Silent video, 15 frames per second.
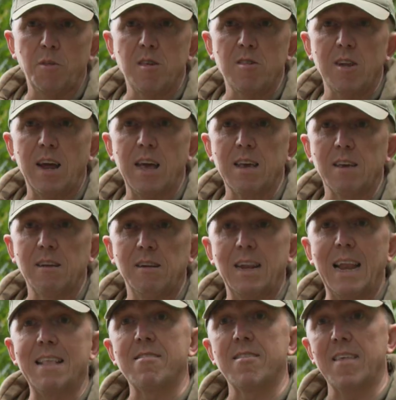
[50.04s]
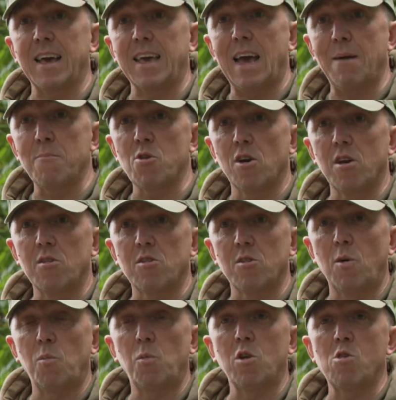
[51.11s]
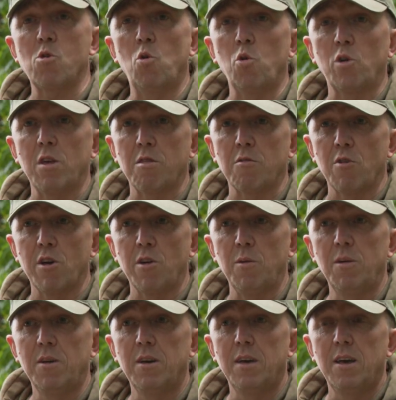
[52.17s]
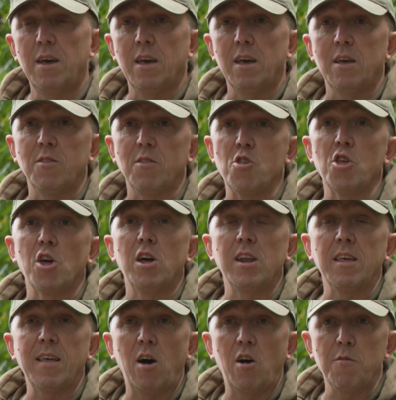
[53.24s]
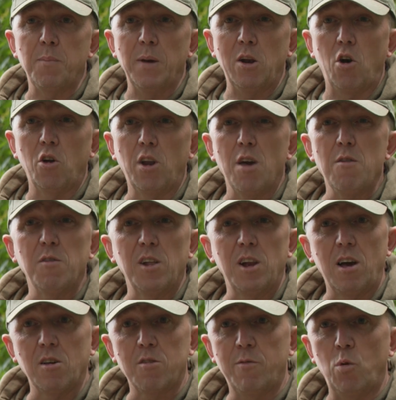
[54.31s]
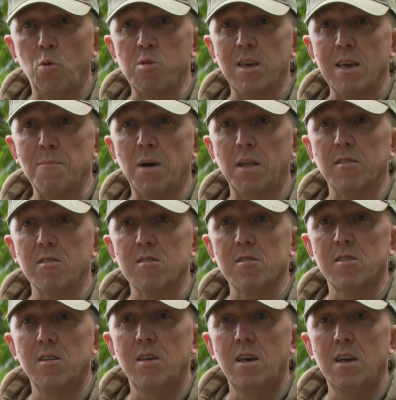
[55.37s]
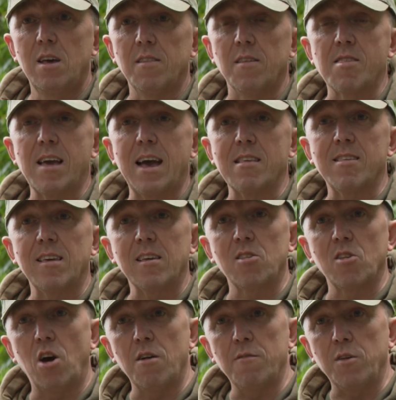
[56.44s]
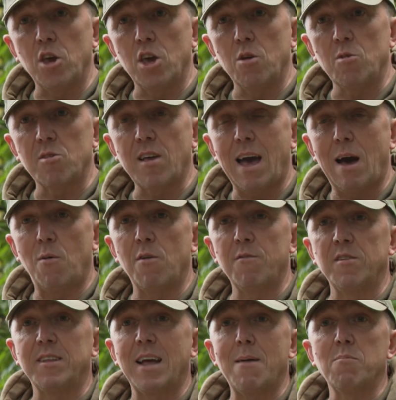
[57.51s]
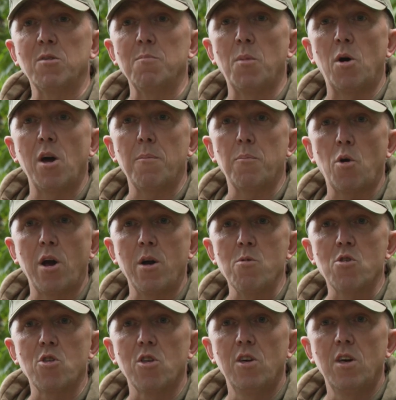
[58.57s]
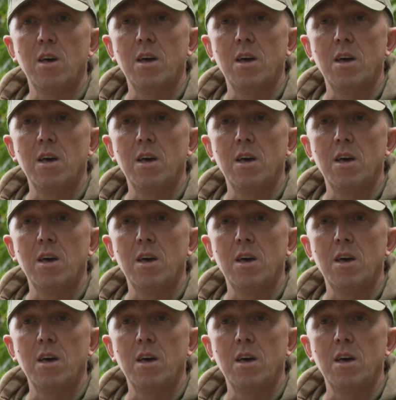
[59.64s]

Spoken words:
on this lake led to that capture. So I want to talk you through the journey that I've been on over the last 14 months, the tactics that I've used, how I've adapted my approach,